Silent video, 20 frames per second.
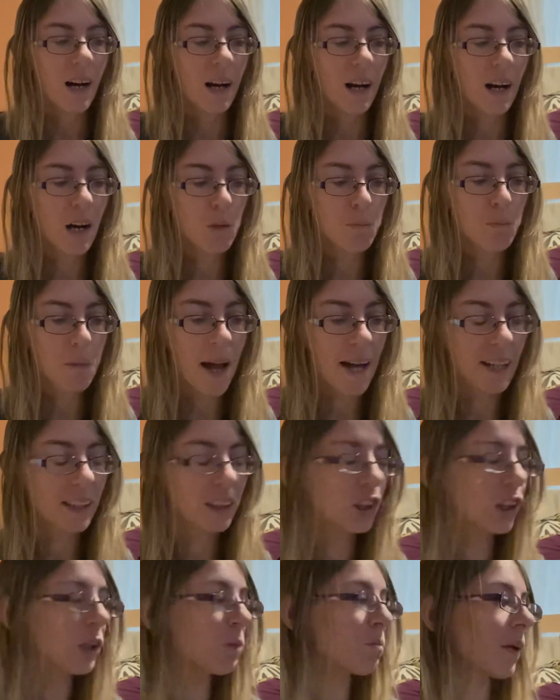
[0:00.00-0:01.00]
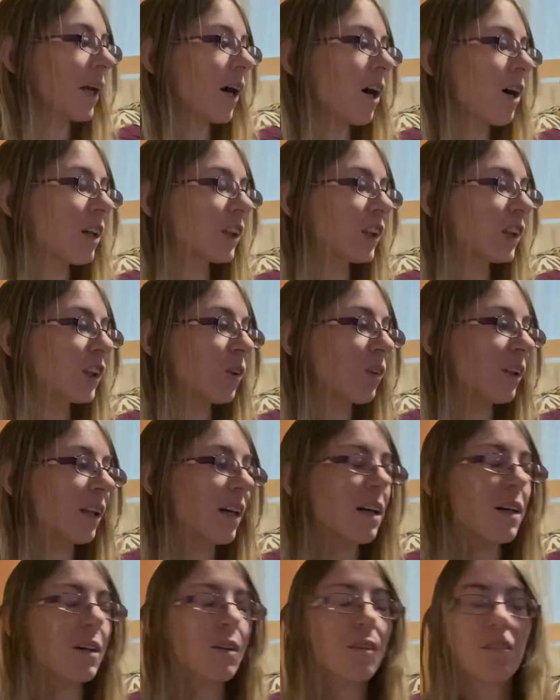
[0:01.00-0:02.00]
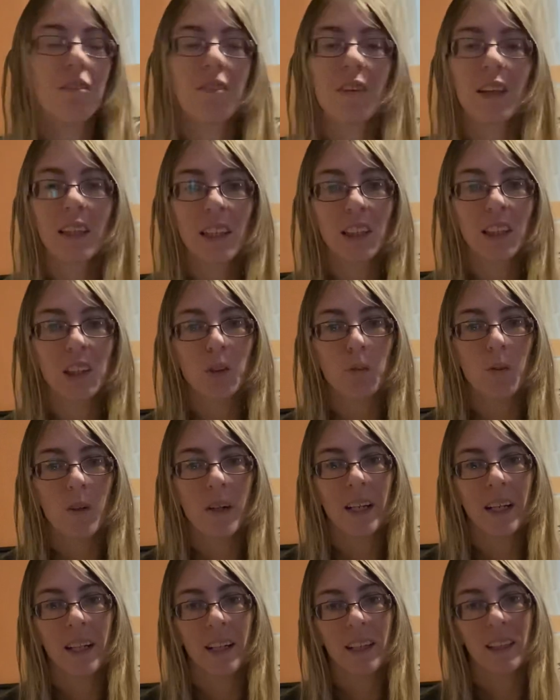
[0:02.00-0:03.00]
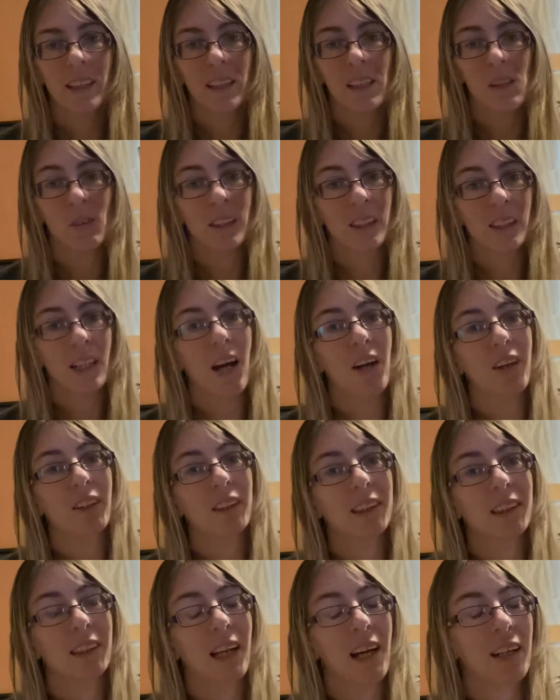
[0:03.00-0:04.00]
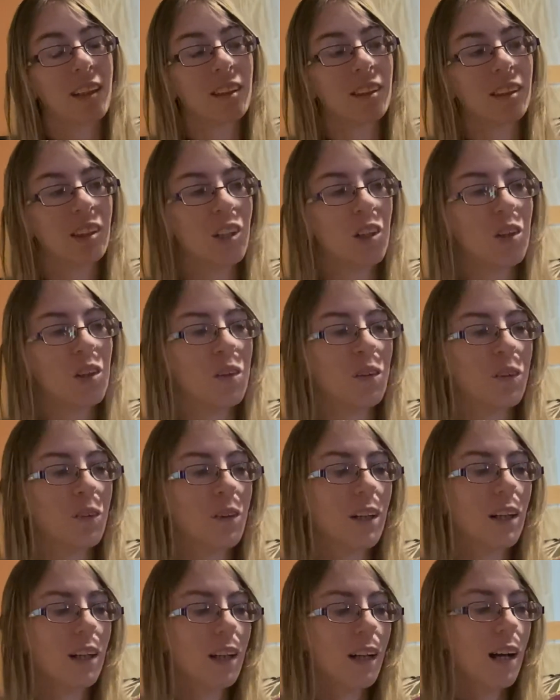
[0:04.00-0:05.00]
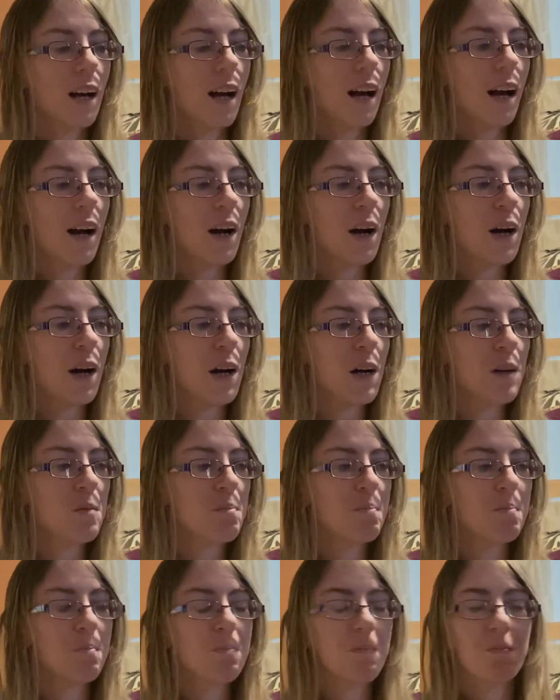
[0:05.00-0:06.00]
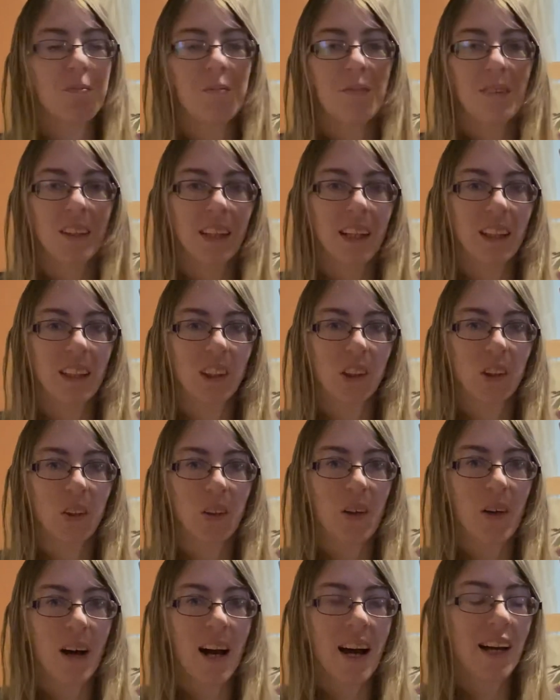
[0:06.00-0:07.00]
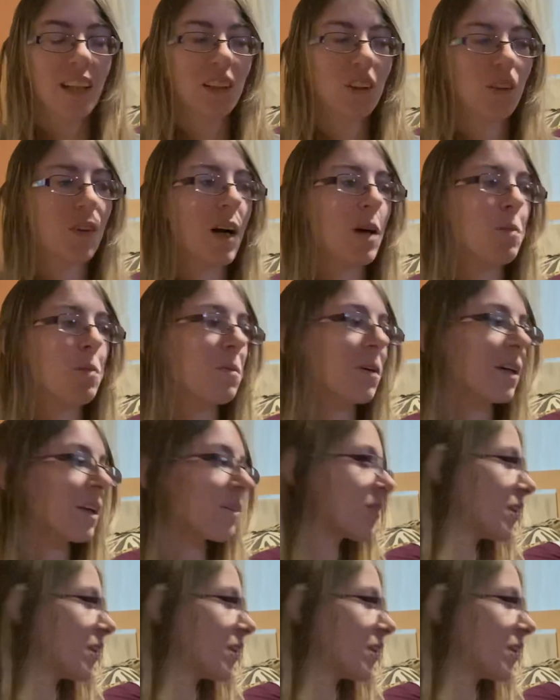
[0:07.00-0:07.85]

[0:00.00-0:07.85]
um, packaging, but I also love this one in the Retired Scent. So um, yeah, so I had to grab one of